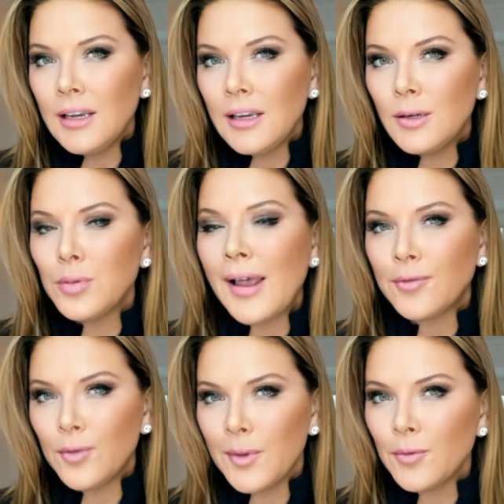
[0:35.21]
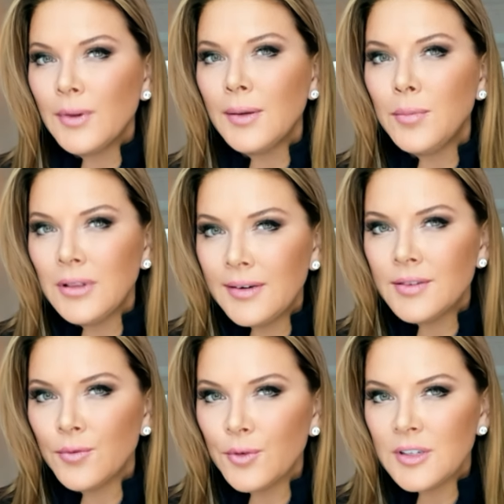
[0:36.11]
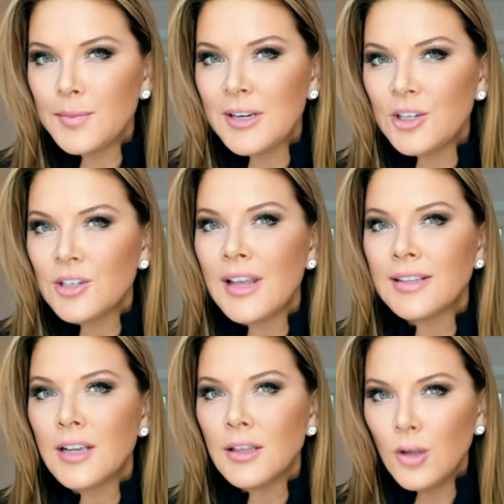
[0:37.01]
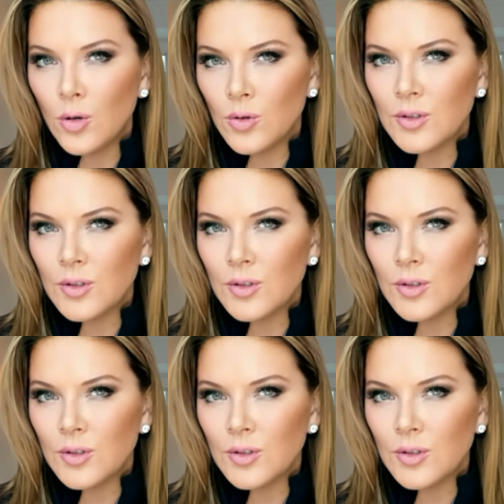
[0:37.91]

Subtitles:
in a platform that really believes in free speech, and that's on Local.